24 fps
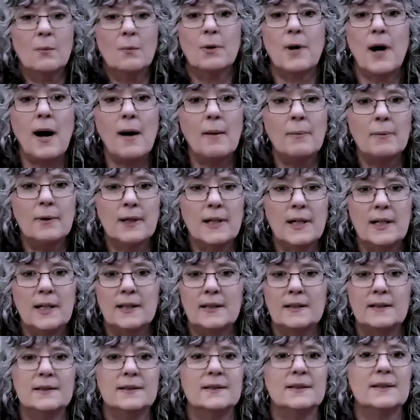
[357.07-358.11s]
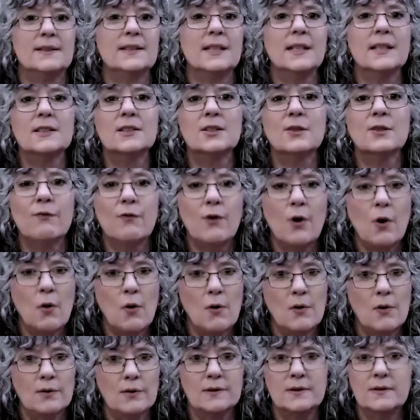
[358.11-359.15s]
probably
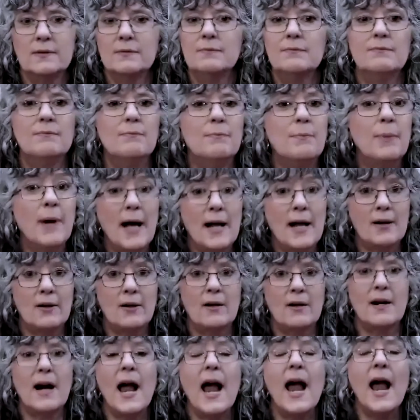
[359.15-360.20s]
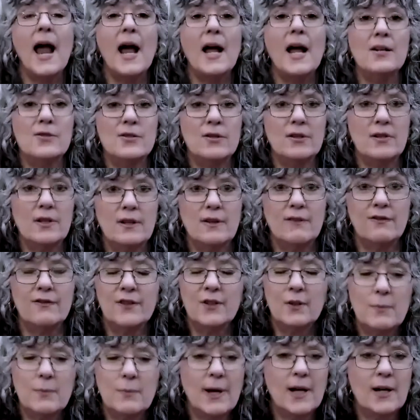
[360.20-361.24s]
sixfold better, and you're going to
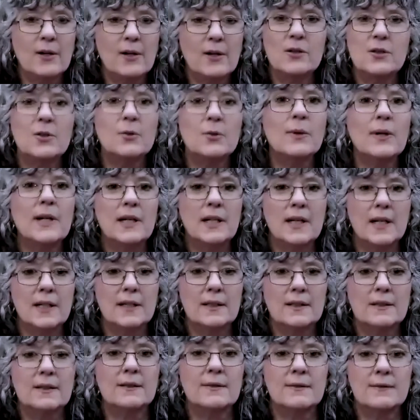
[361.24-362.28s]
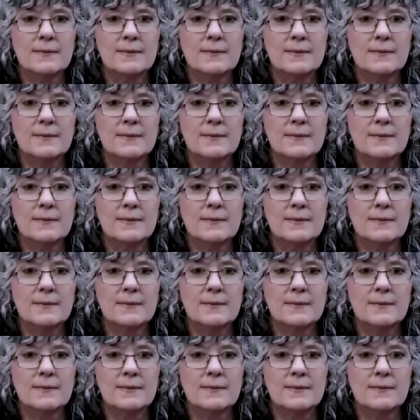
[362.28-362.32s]
feel better doing it.